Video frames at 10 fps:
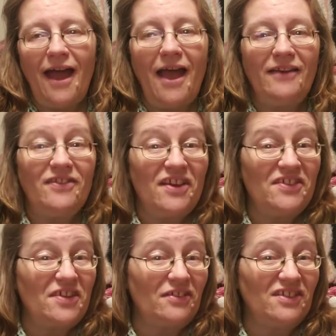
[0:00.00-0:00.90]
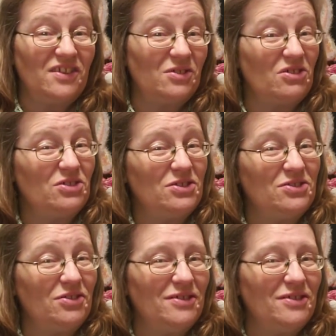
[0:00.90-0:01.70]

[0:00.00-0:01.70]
and they sell it in the grocery store.